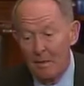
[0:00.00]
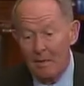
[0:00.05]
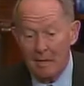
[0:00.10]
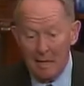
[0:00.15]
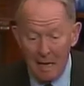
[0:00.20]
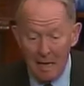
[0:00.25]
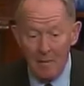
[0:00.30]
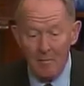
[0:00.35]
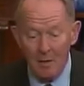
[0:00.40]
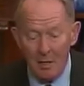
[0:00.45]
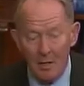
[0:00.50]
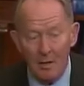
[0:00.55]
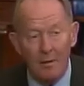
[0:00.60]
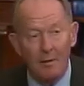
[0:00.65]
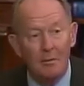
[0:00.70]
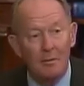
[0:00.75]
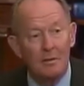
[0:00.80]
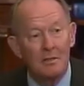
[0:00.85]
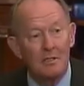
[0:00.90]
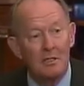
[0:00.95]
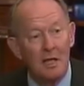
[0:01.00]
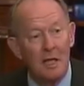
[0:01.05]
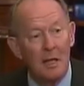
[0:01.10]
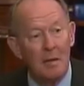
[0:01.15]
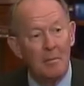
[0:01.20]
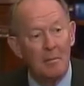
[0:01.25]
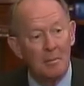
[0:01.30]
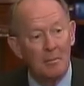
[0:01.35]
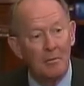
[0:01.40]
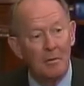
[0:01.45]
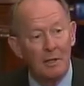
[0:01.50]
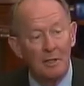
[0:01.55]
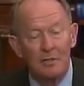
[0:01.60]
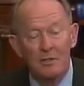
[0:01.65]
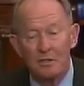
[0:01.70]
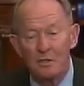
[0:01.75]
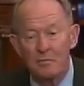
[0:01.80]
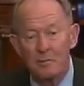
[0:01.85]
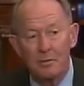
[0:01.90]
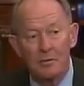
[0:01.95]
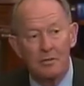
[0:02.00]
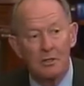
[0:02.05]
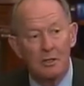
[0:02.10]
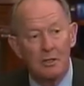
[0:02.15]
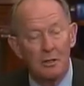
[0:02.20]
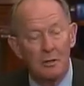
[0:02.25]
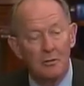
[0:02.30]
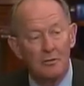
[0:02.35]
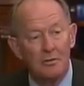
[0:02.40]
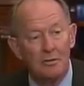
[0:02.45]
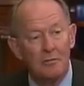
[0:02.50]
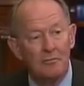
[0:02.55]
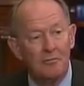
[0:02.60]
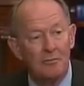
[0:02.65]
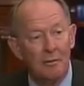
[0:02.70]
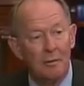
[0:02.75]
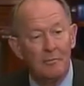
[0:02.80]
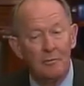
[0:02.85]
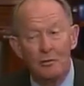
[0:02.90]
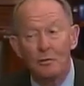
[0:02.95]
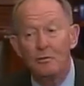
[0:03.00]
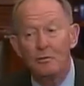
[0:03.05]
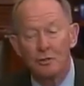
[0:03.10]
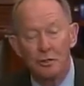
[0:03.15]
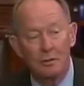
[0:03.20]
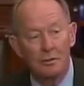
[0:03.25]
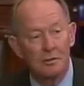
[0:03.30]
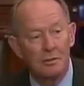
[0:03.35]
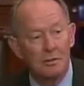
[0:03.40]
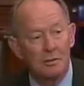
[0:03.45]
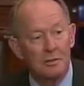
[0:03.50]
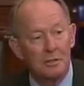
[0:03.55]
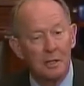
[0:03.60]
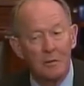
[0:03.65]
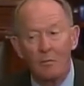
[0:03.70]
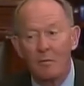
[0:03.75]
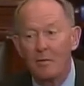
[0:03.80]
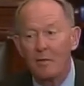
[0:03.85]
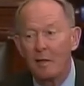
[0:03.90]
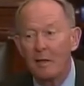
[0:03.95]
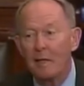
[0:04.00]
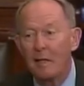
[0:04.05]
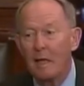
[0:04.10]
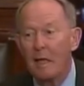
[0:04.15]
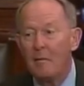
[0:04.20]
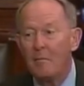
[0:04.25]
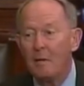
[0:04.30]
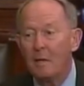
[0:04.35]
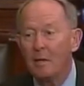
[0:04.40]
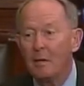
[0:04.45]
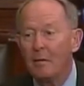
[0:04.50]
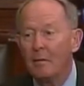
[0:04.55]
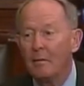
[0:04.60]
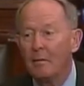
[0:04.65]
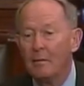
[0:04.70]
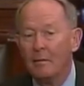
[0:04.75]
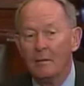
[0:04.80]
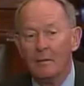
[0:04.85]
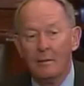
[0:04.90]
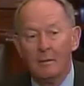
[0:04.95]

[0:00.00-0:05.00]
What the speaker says: came here to escape religious persecution from two churches, and when they came here,